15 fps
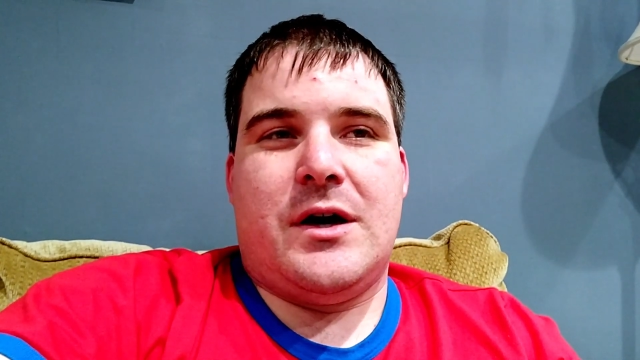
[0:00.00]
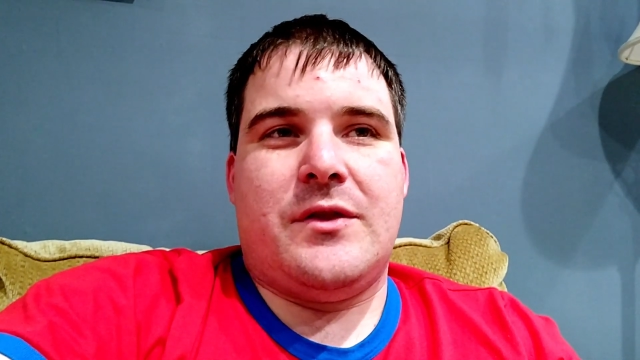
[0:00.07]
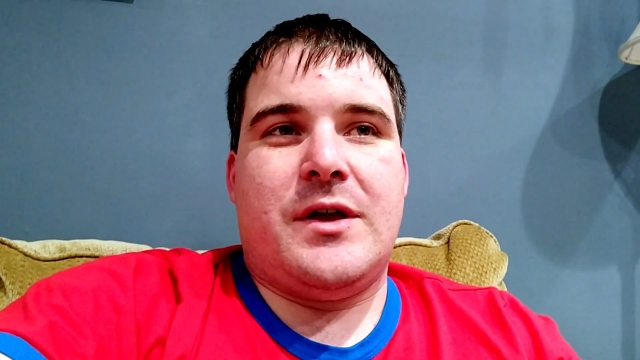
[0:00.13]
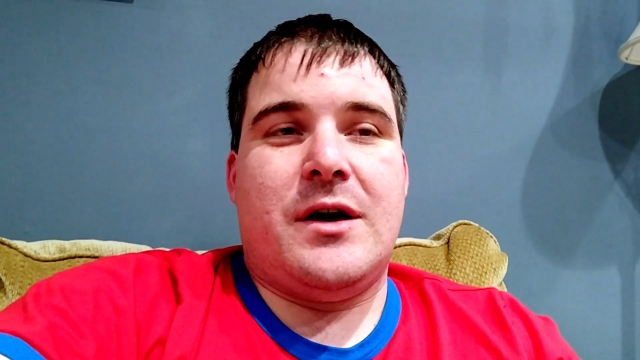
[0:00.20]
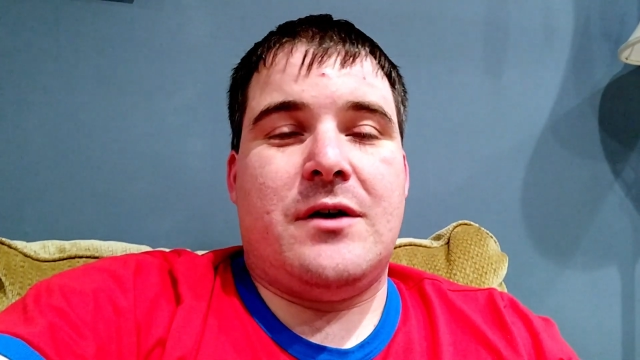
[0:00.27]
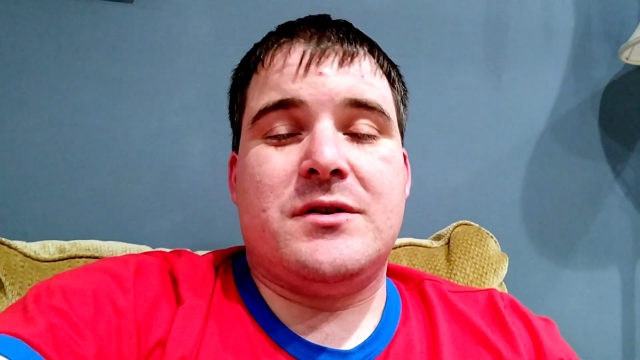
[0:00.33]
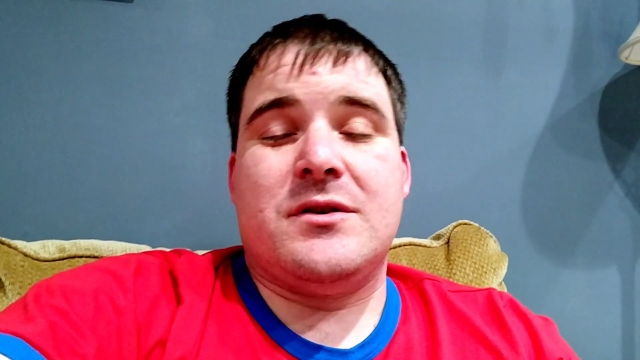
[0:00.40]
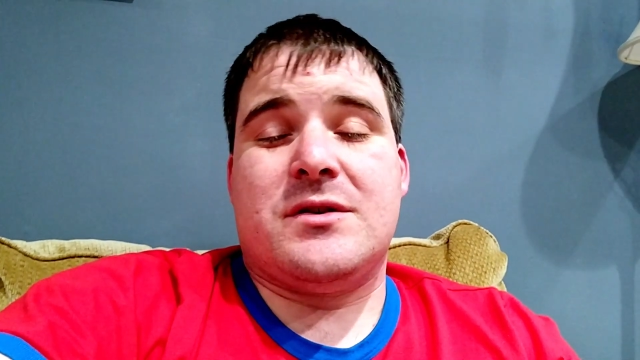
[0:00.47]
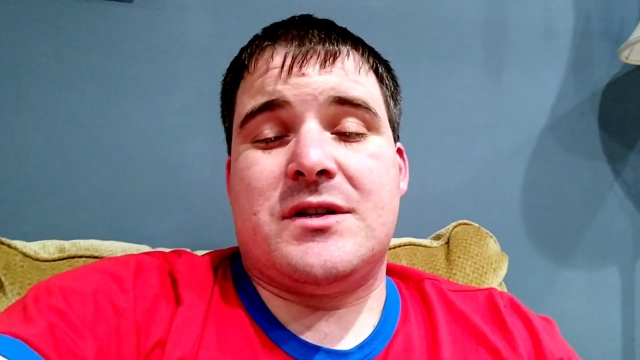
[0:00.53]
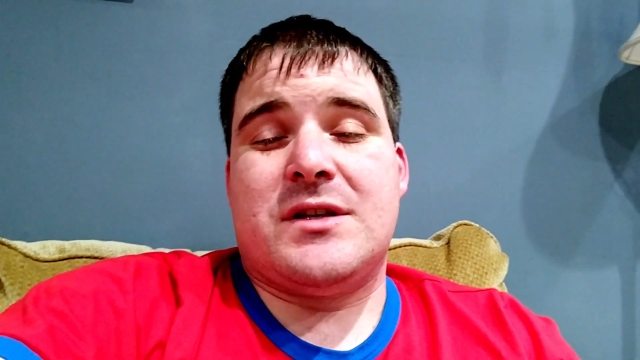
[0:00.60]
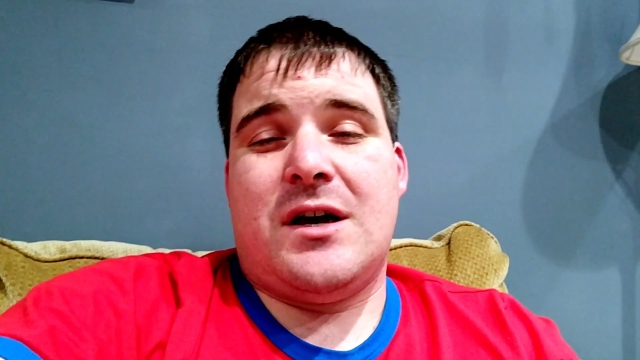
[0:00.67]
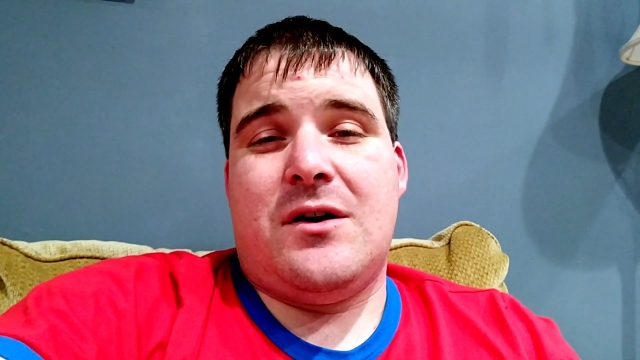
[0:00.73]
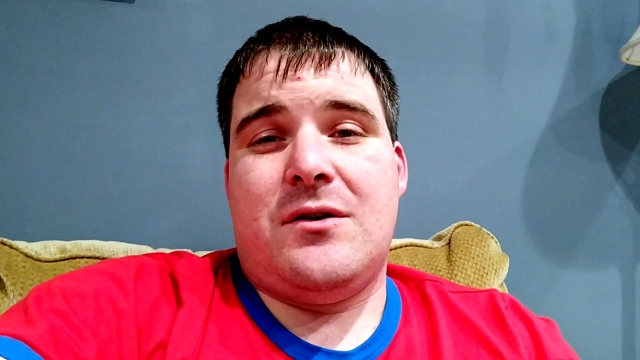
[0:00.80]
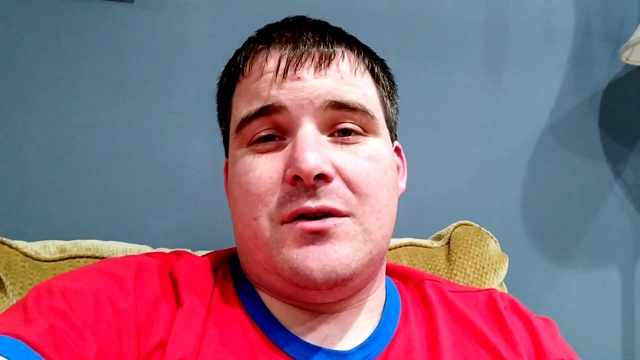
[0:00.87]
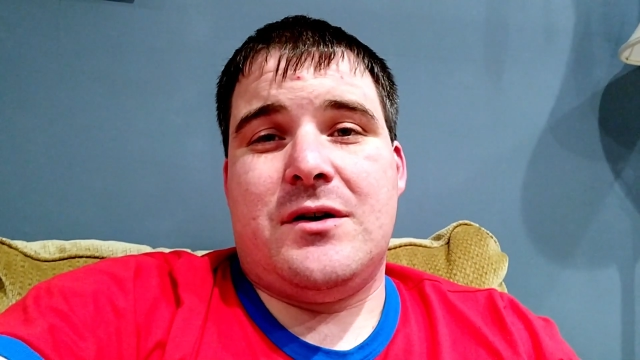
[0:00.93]
They also
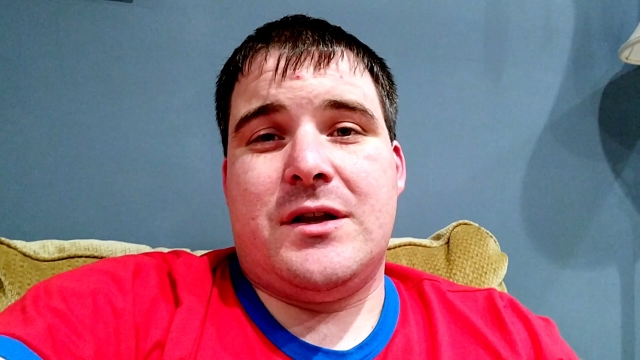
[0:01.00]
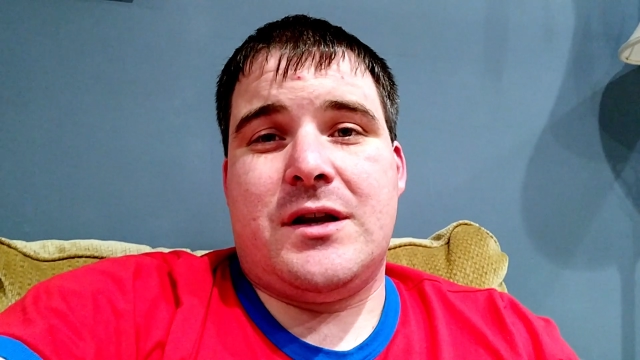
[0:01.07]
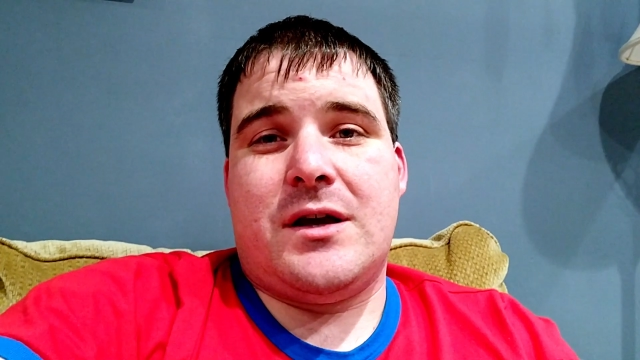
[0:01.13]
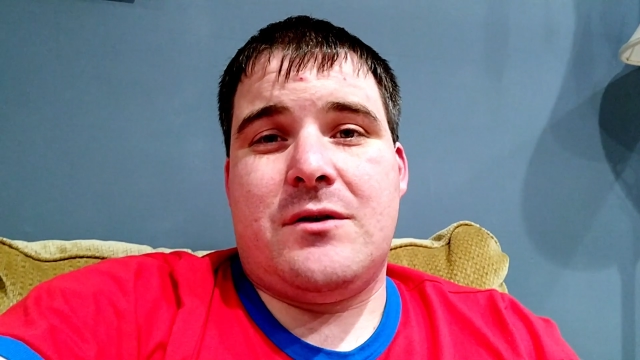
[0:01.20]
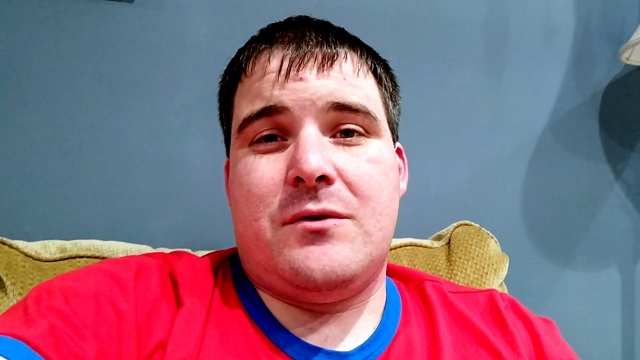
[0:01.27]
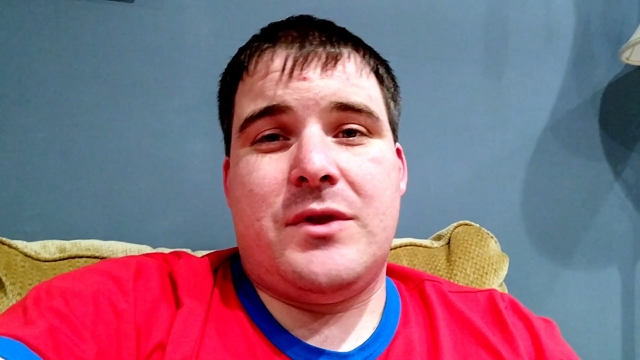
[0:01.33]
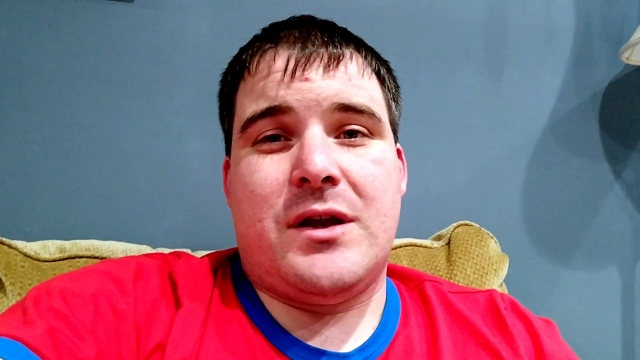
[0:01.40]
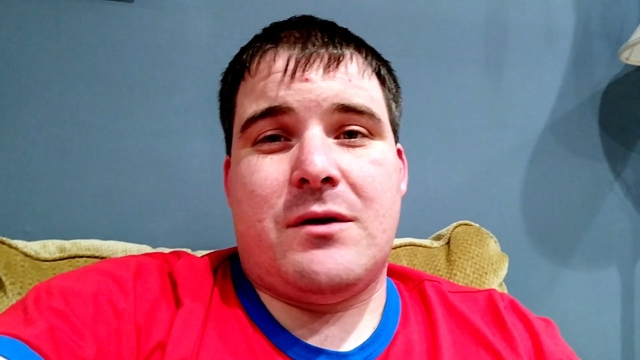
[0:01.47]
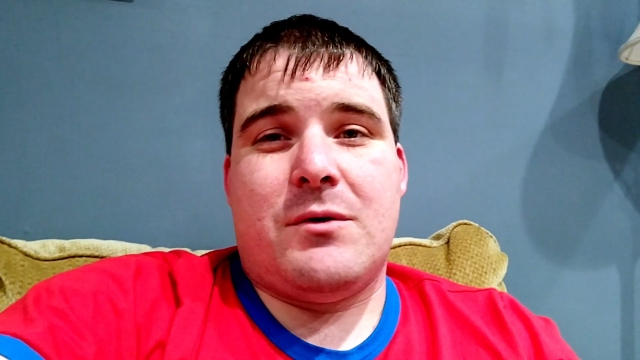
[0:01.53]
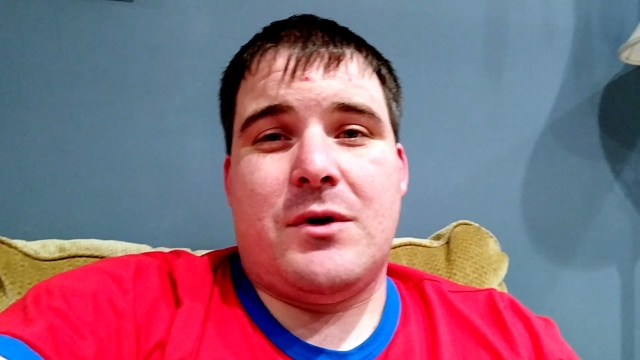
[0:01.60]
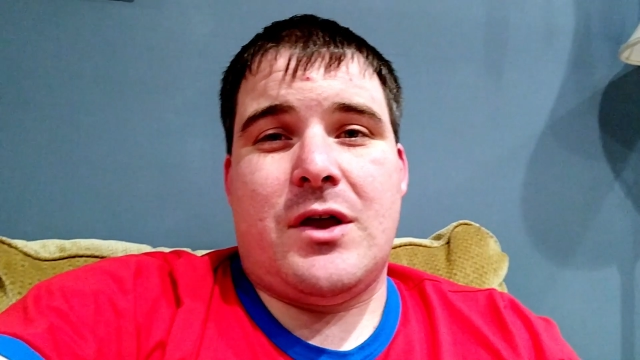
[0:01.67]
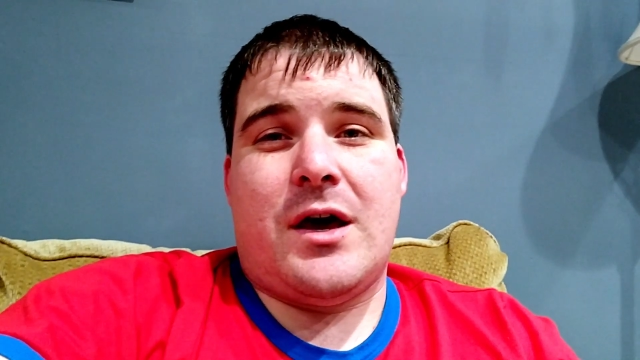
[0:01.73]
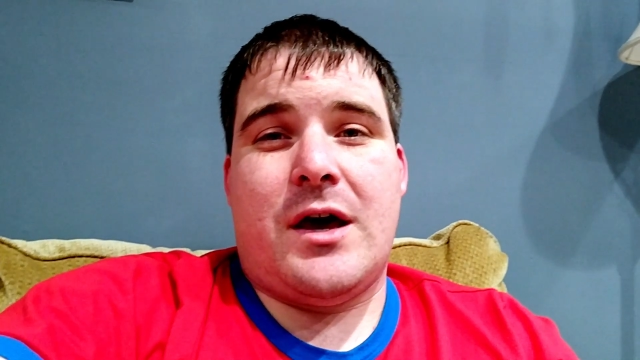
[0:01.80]
sell, and I don't think I really